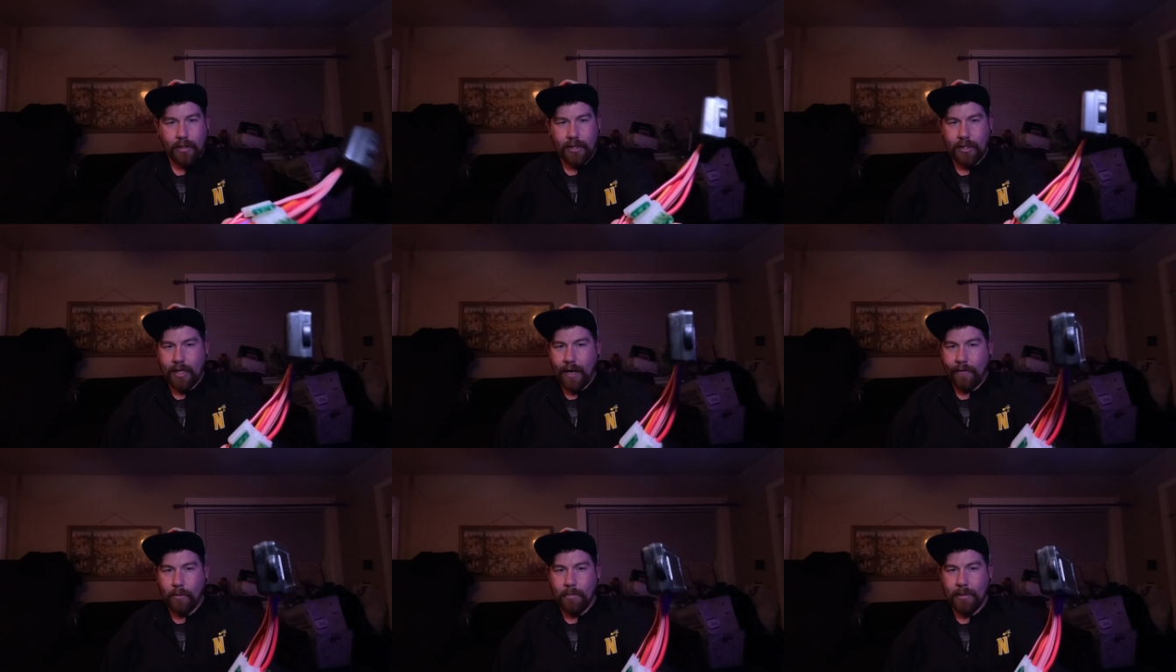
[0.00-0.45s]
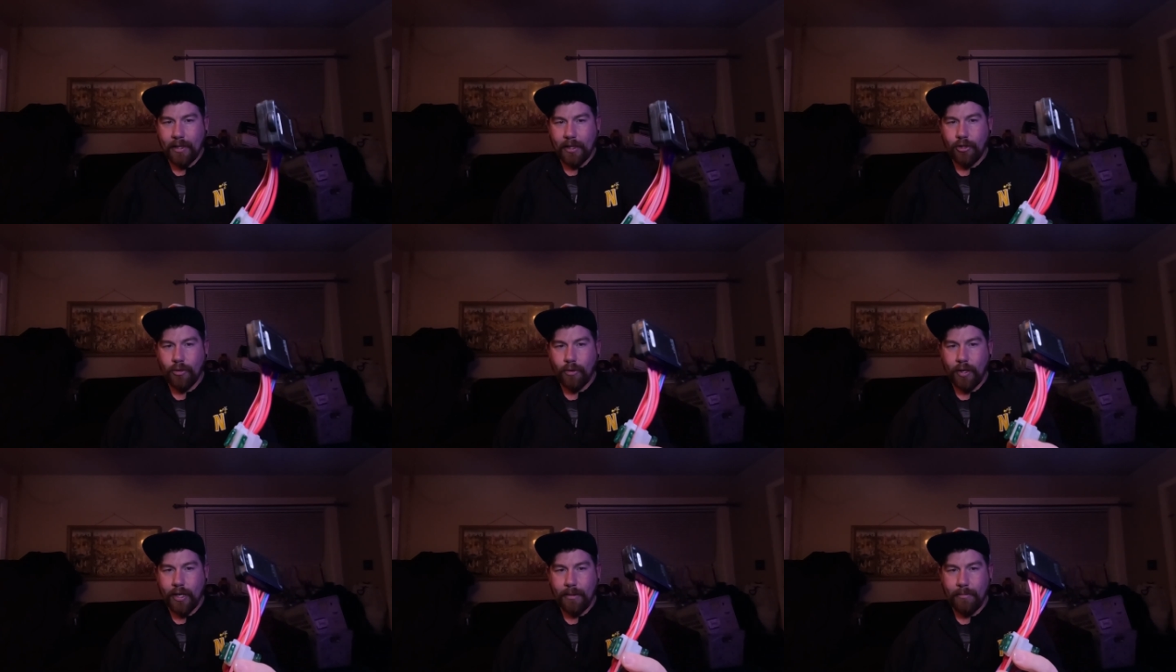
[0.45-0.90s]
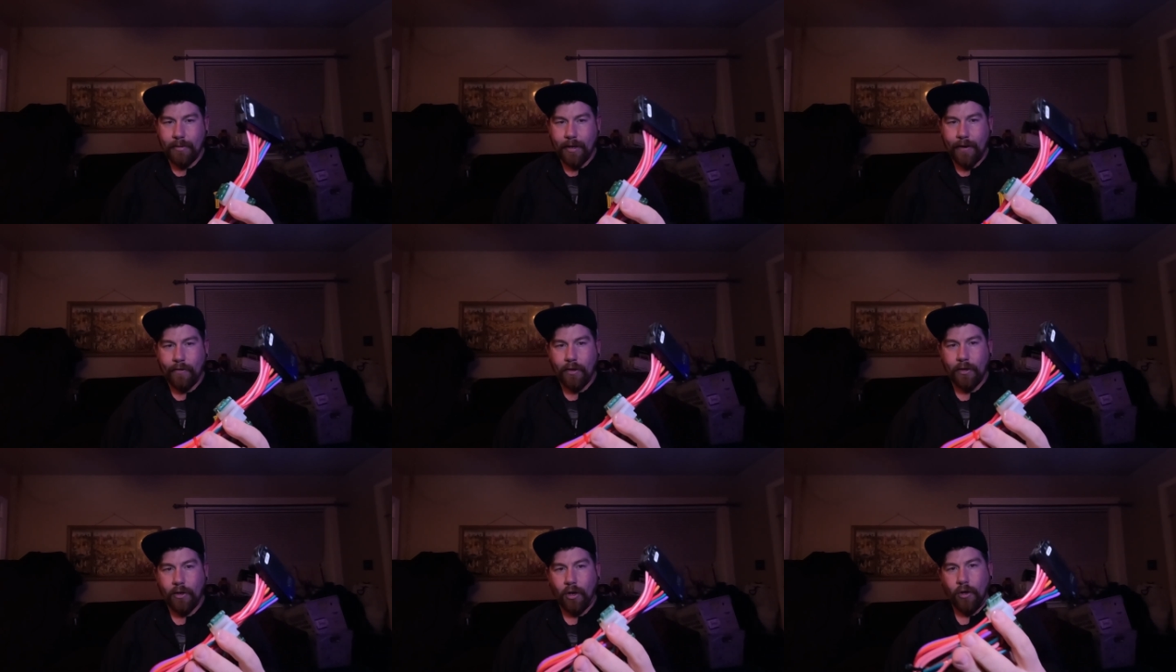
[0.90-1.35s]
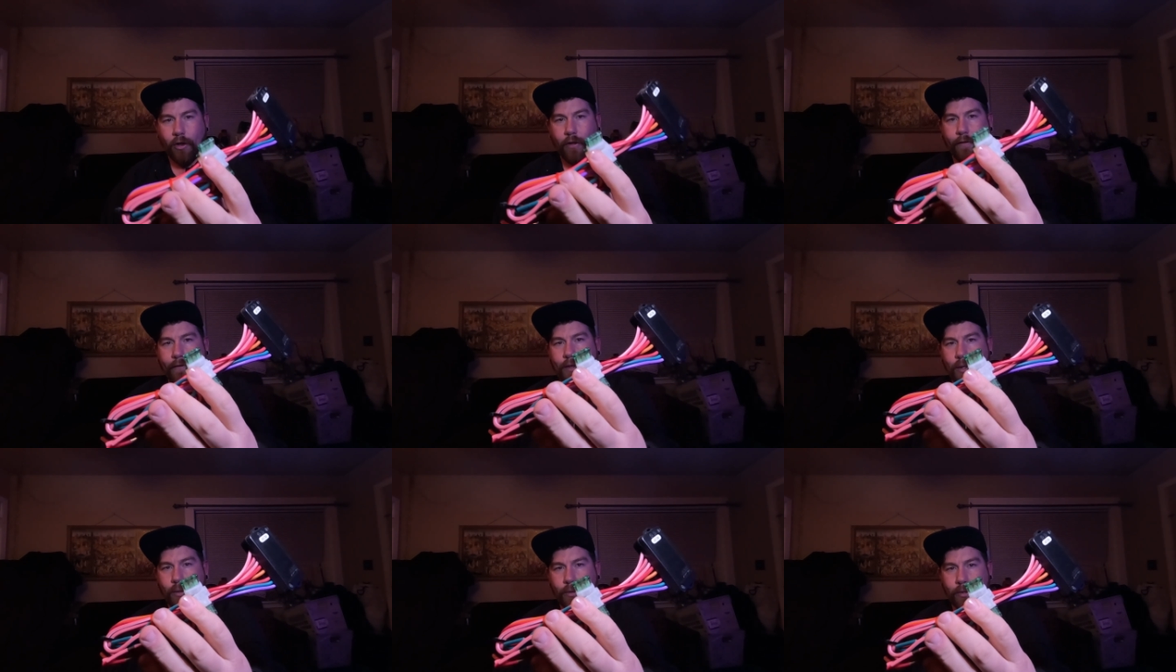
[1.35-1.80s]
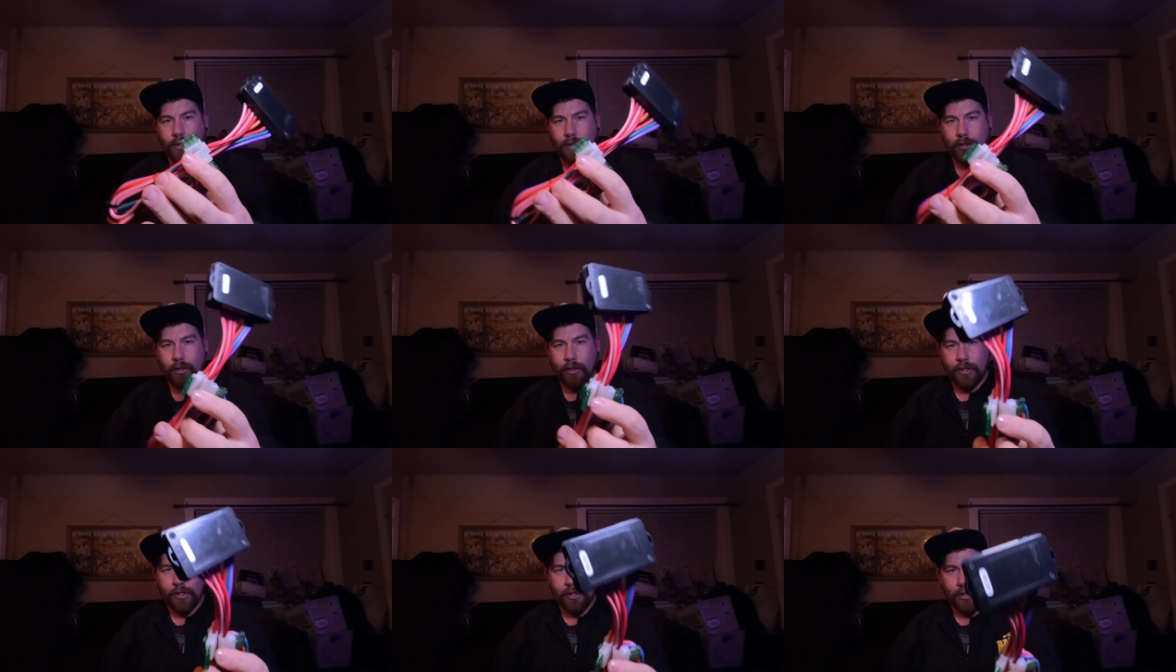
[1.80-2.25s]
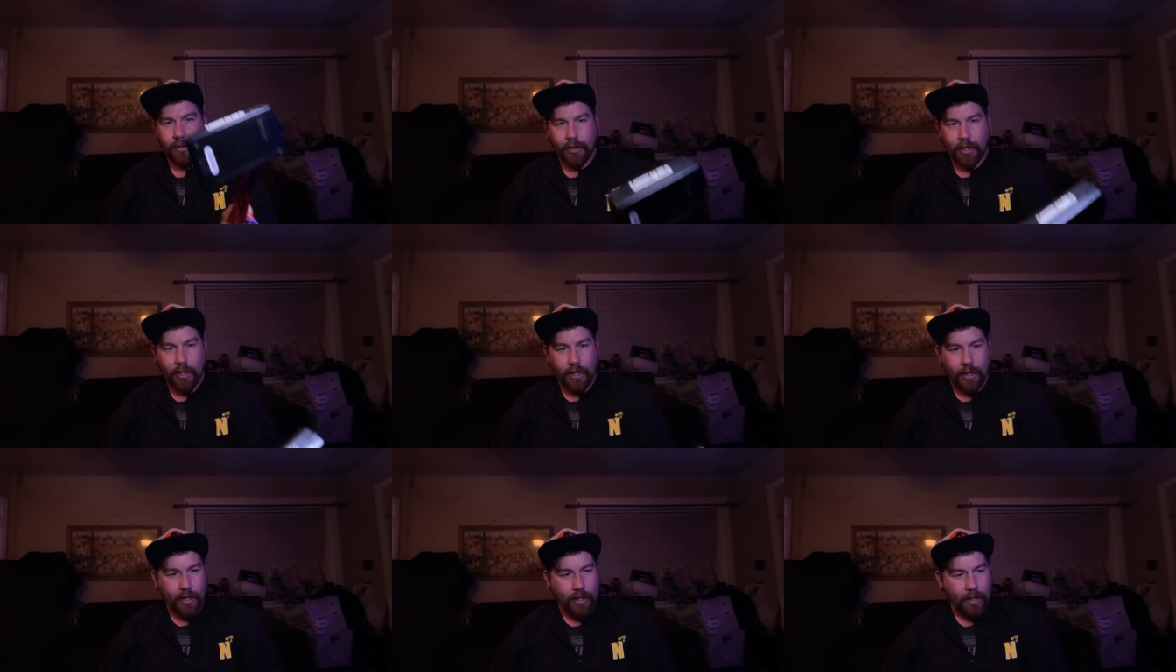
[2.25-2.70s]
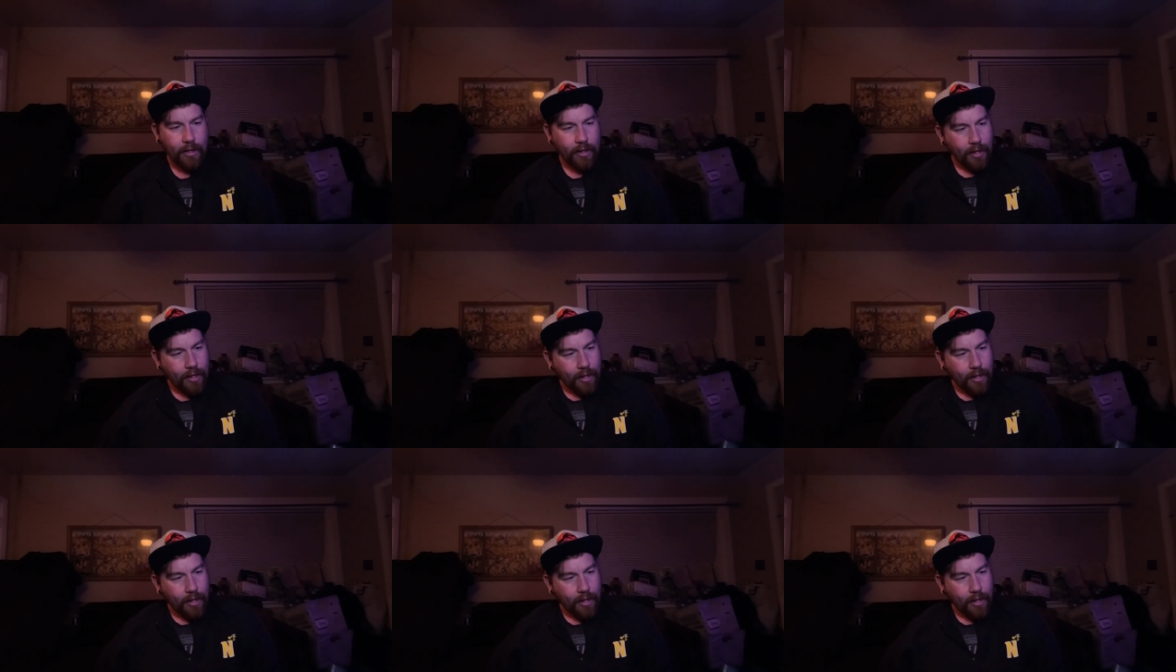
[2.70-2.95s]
It's never been trimmed. All the fuses are still good.